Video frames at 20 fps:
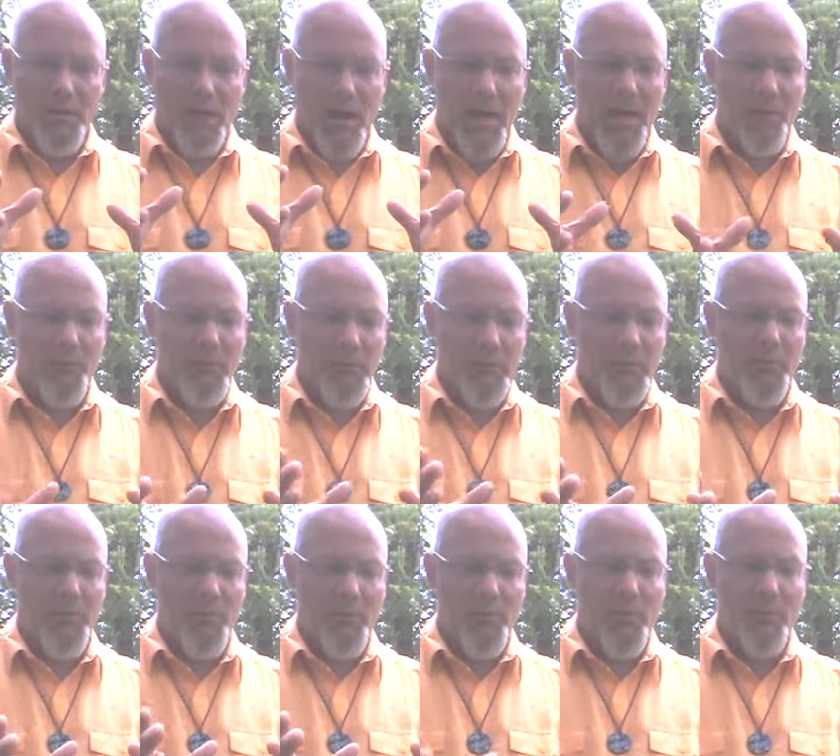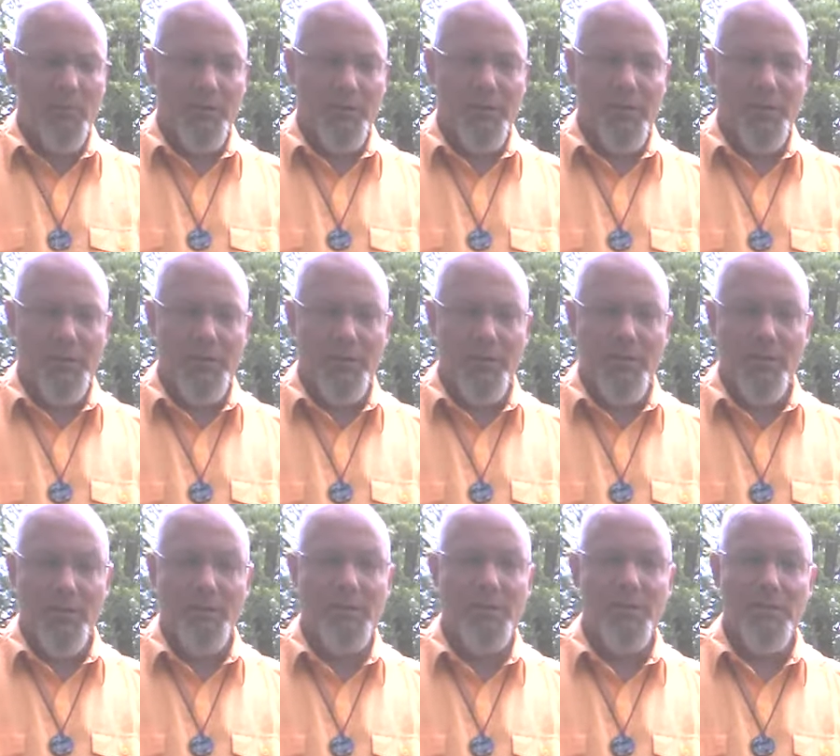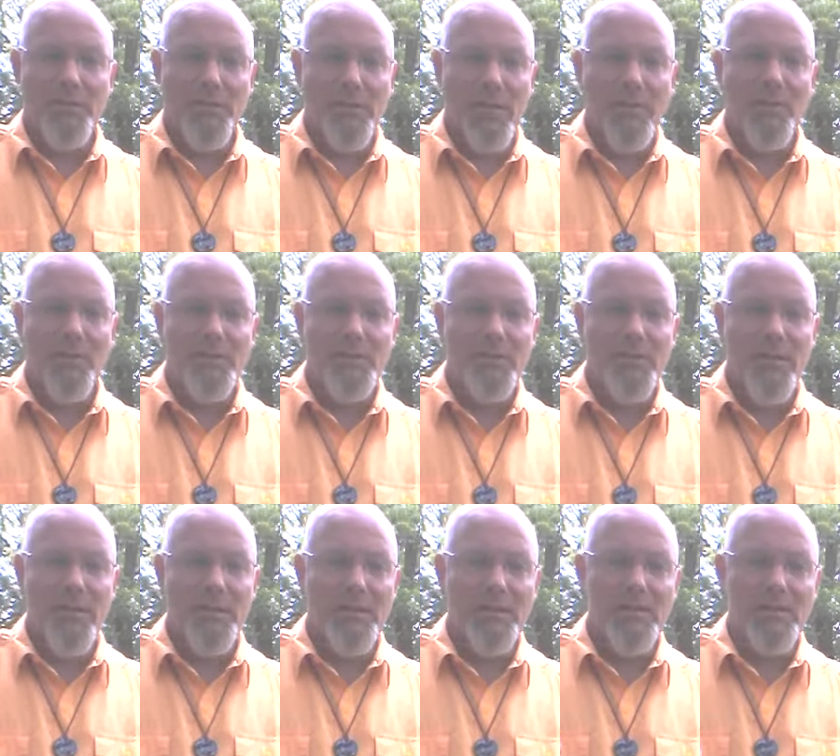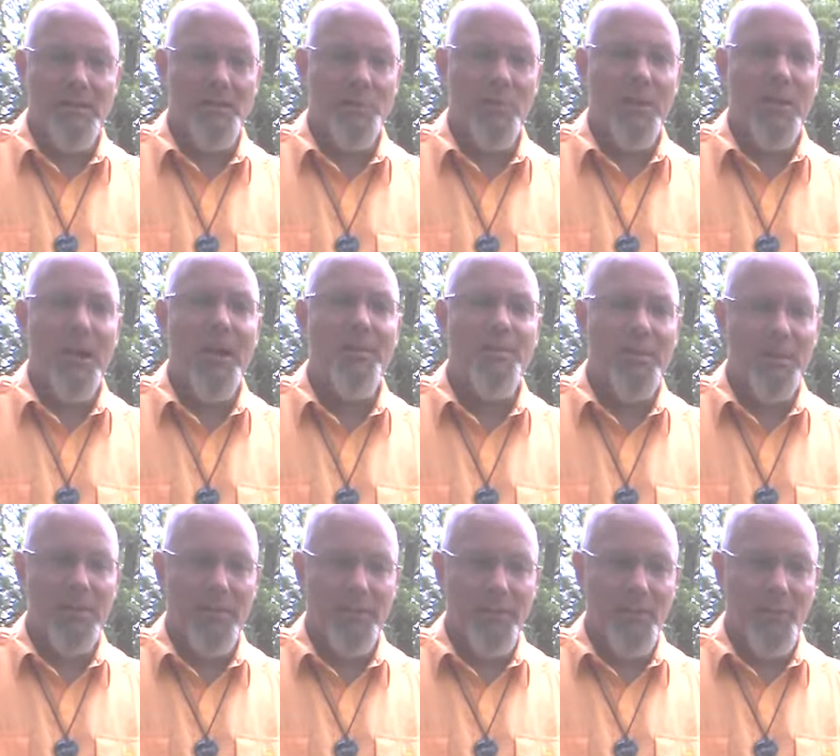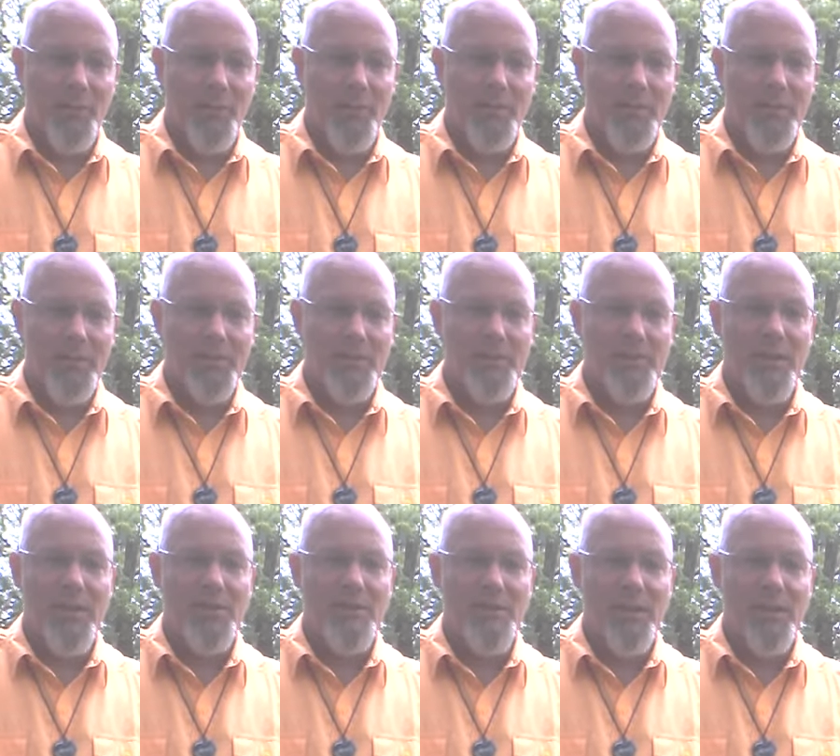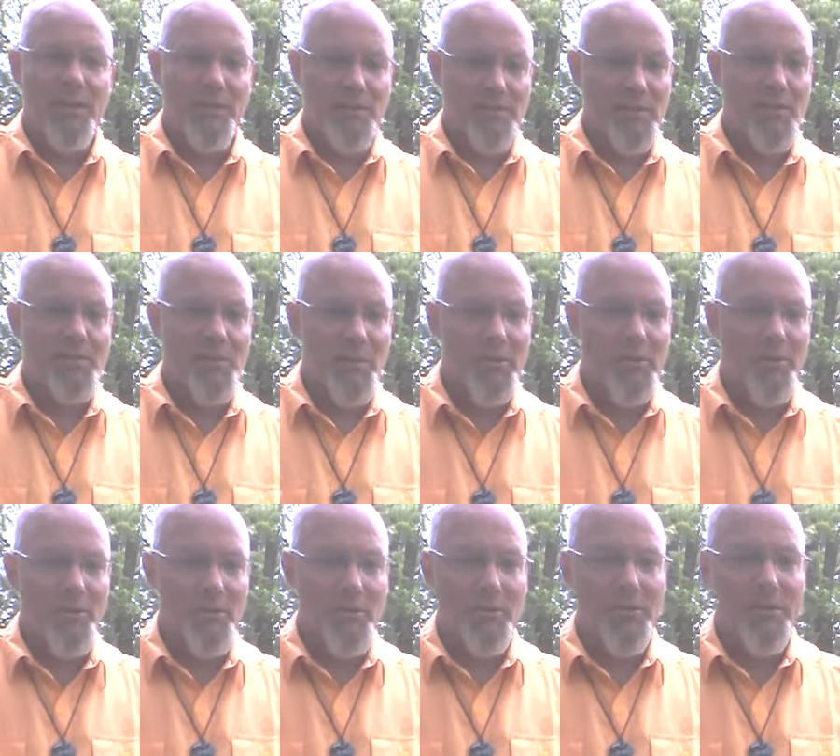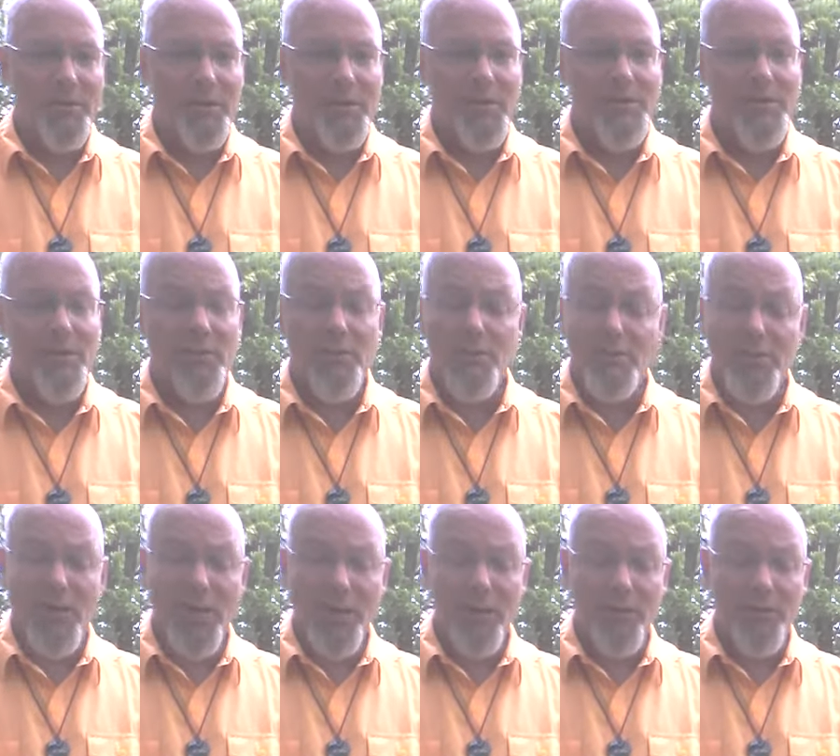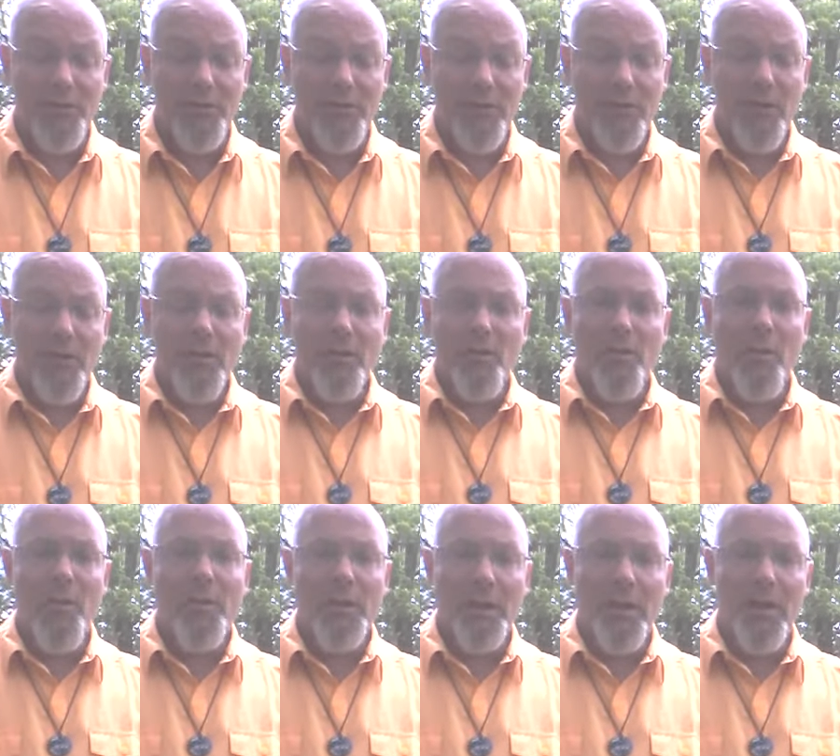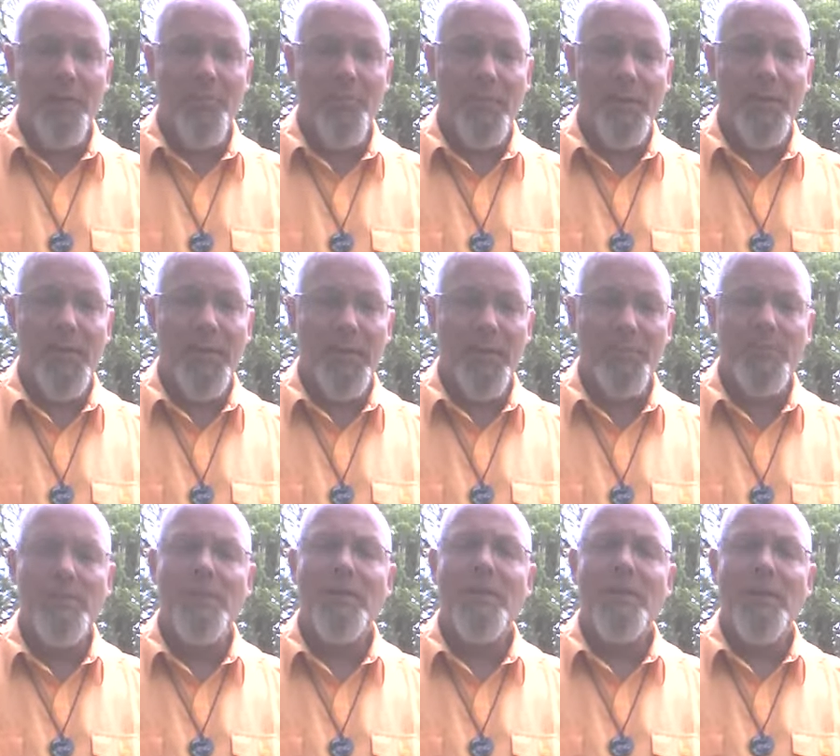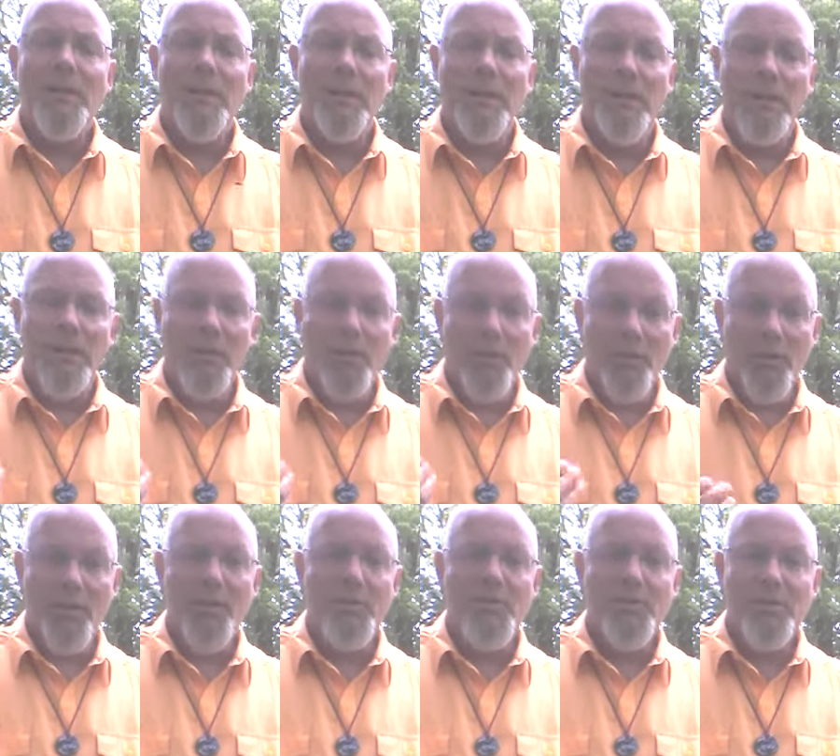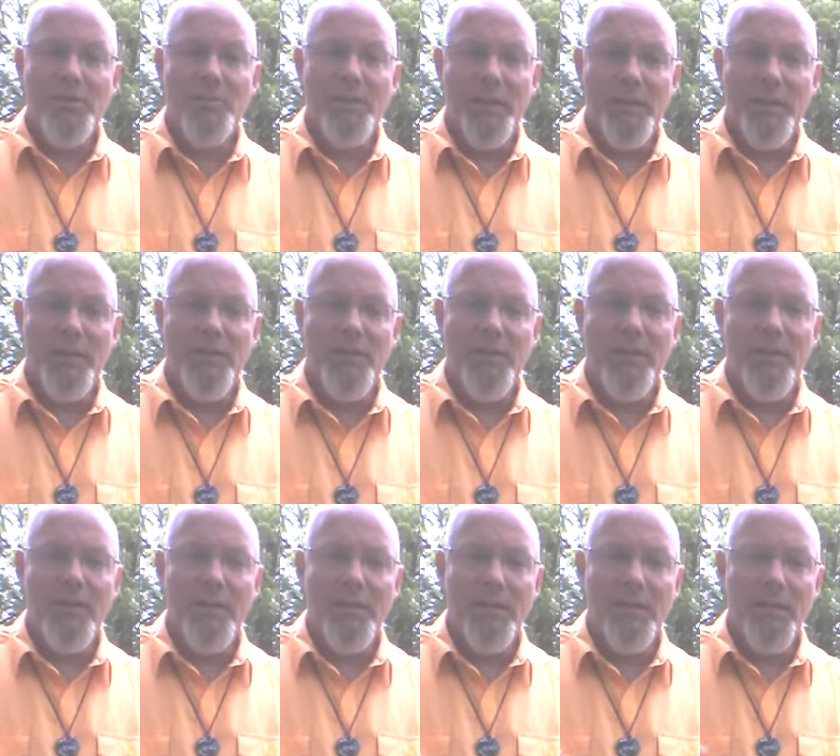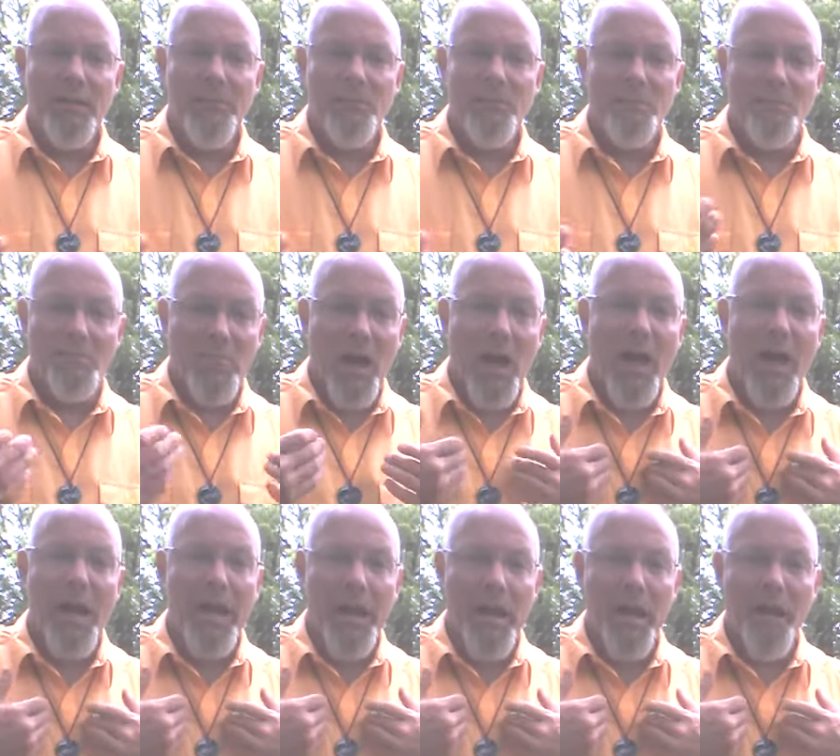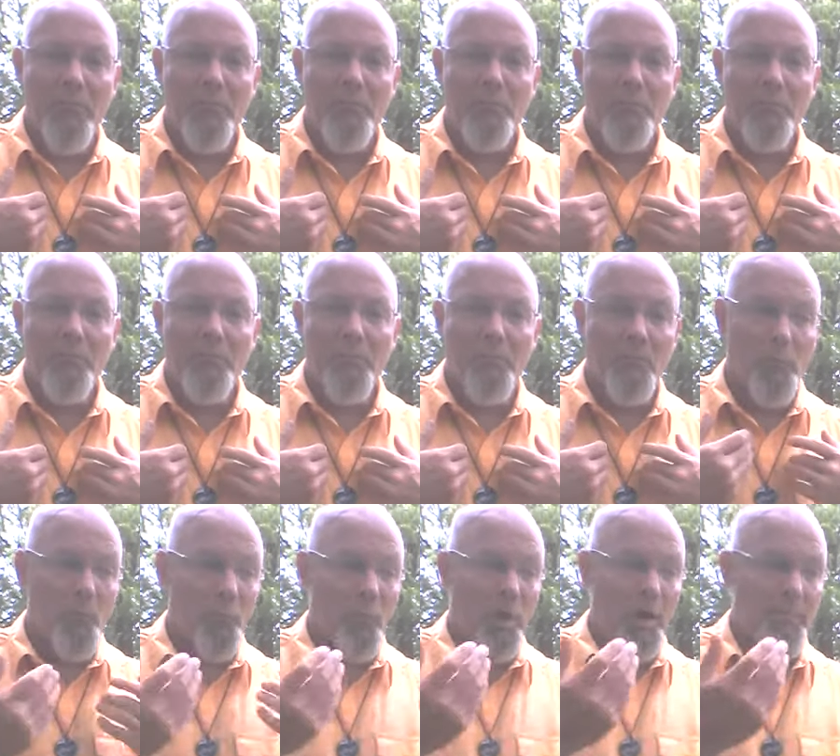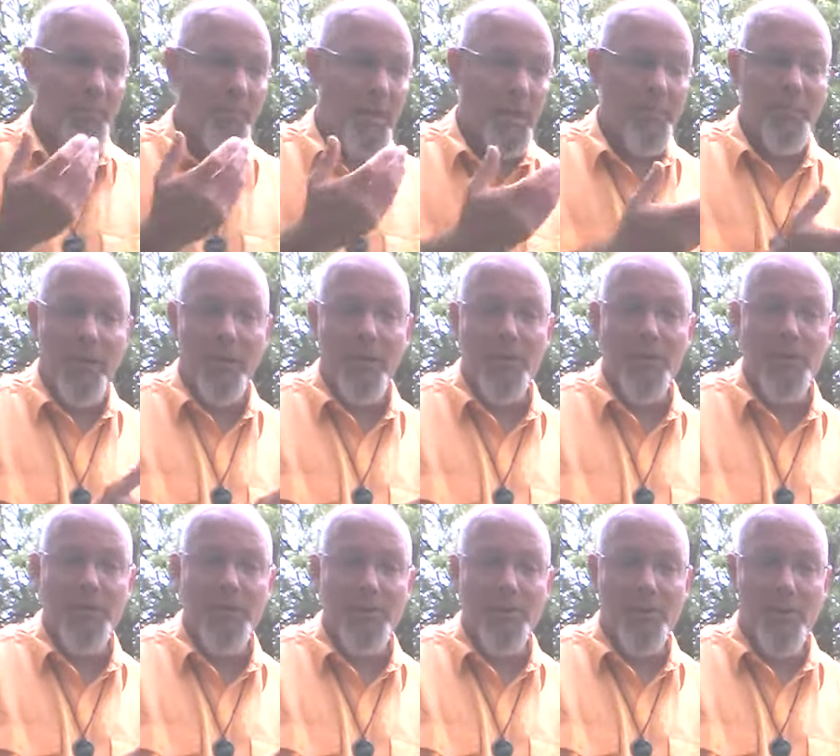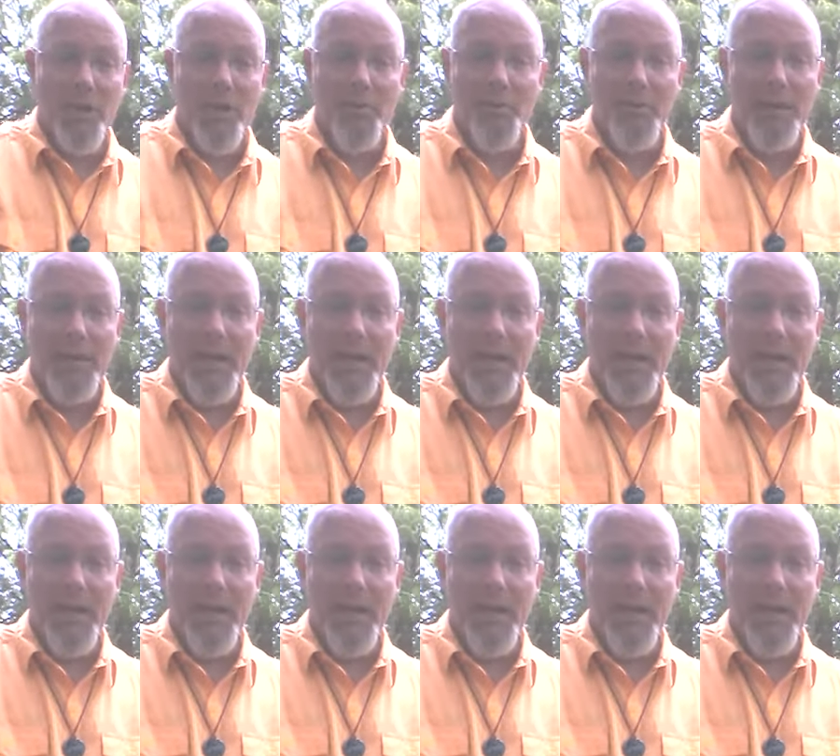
I believe the world is. Of course, they don't say this is what I believe the world is. They say this is what the world is. So the child, growing up, learns to believe that I am what my parents describe me